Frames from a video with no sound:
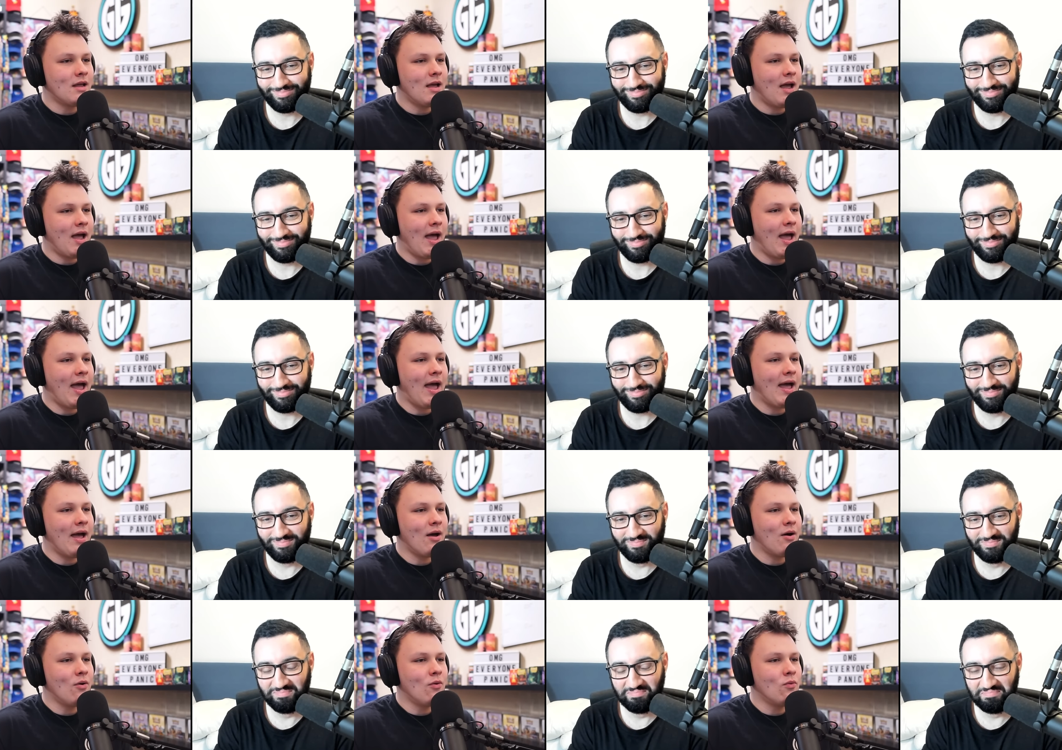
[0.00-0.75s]

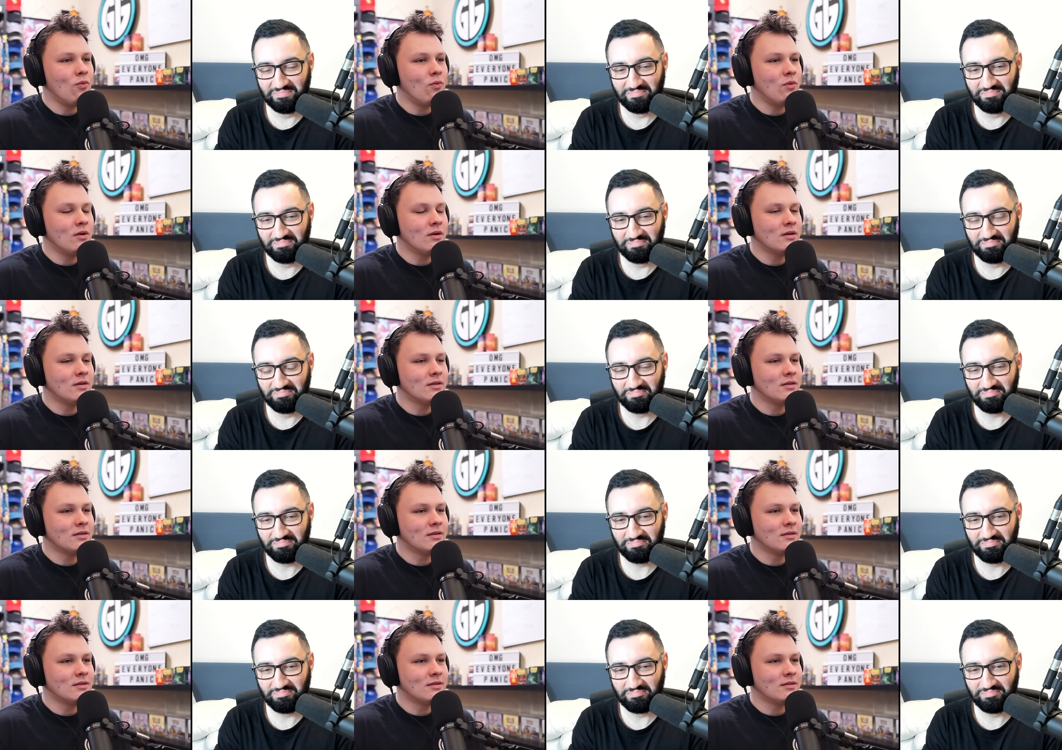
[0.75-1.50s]
Speaker 1: how,
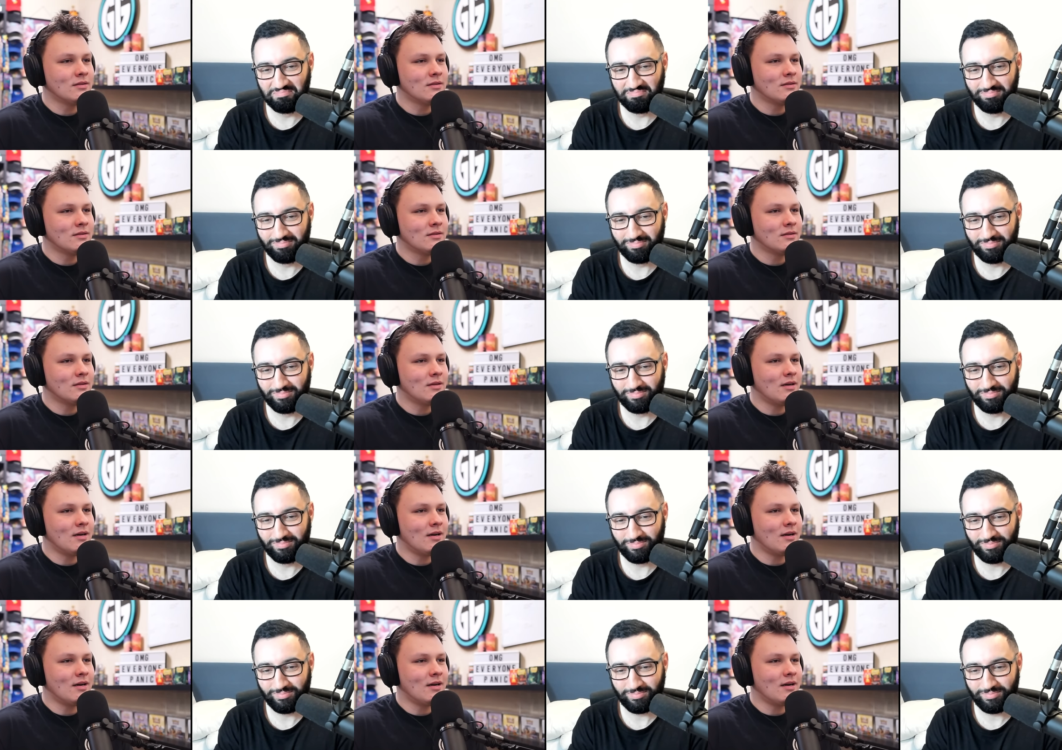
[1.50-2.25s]

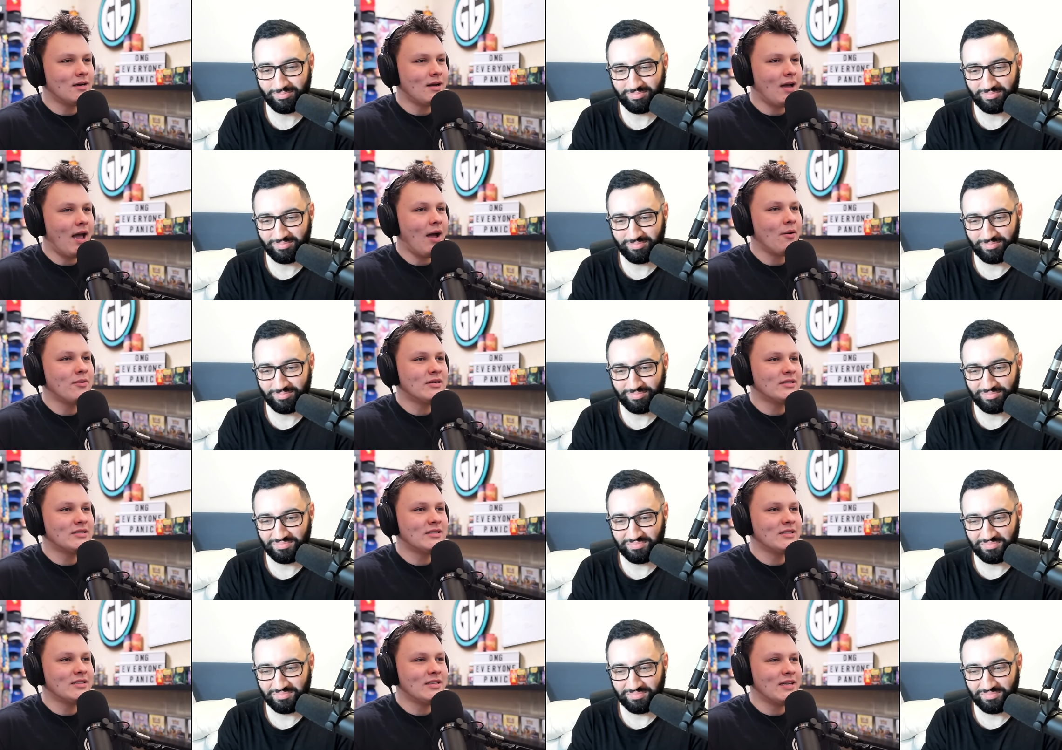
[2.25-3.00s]
uh, how
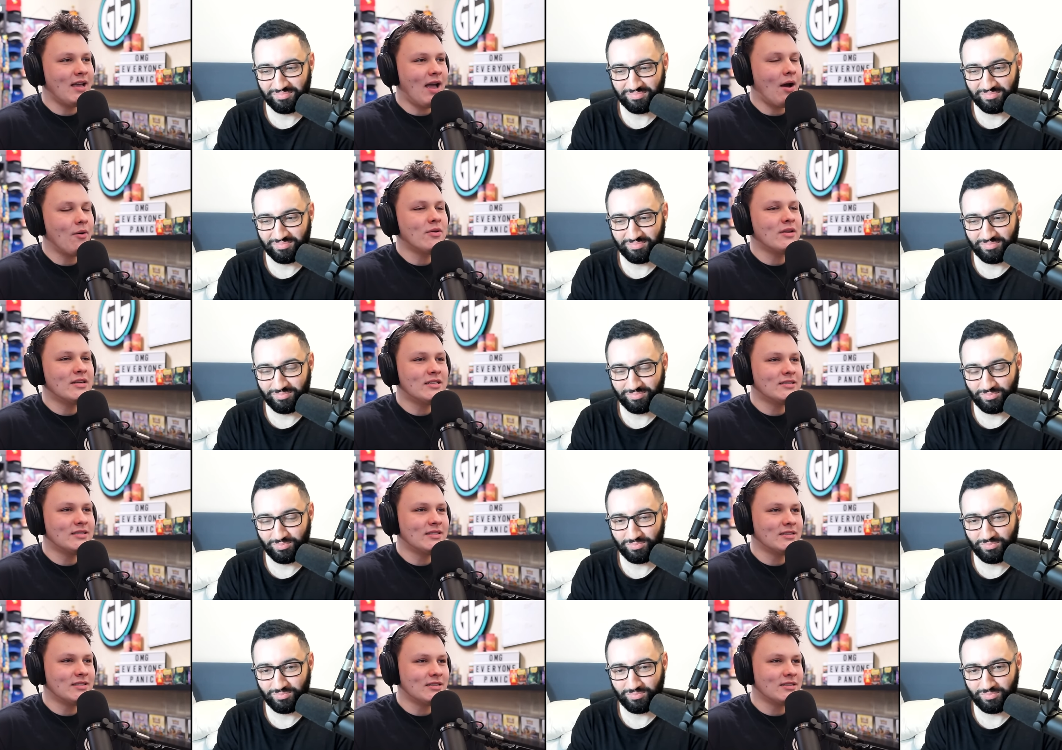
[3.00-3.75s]
easy, how
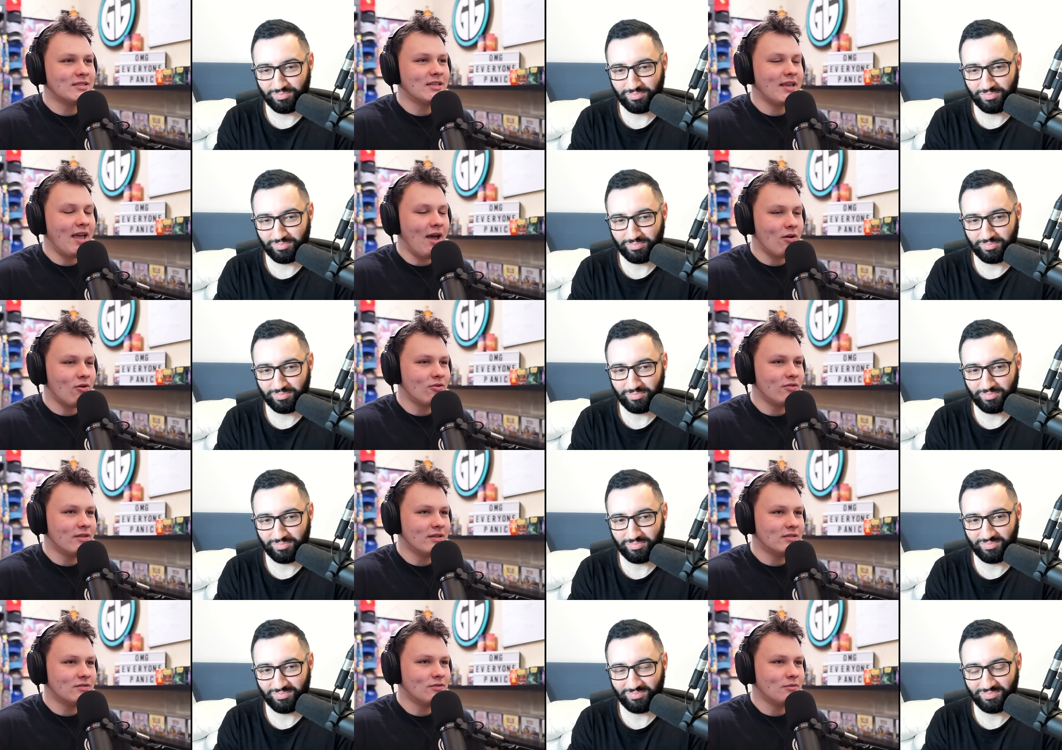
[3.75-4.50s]
easy is it to counter
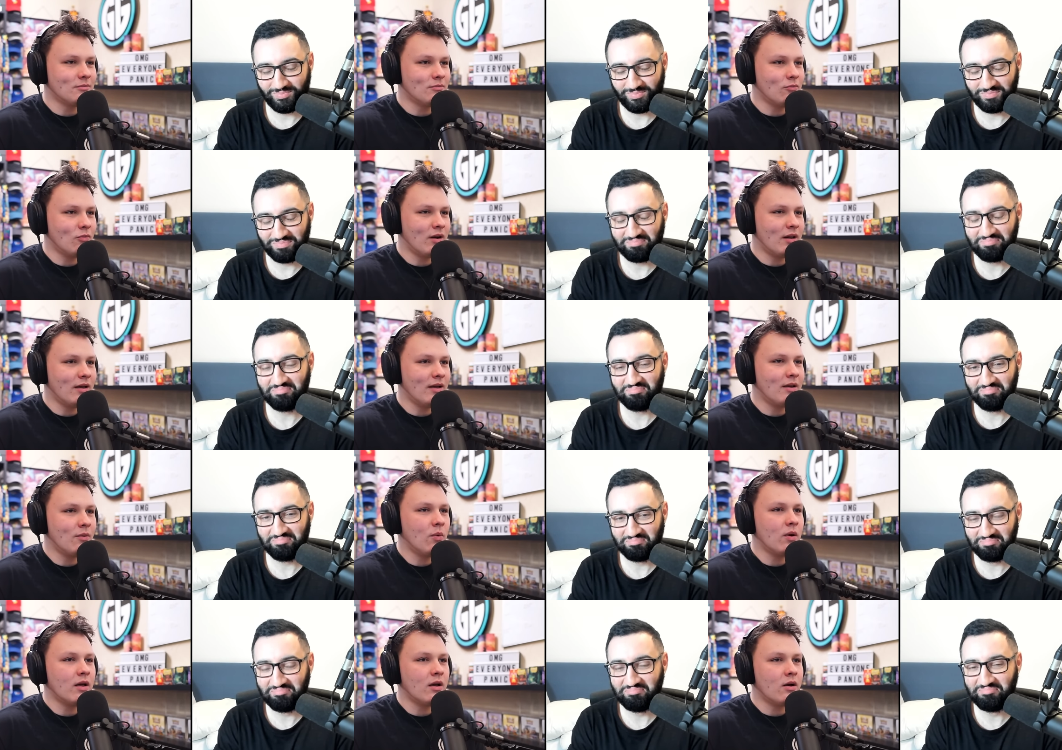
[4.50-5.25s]
this from when it when it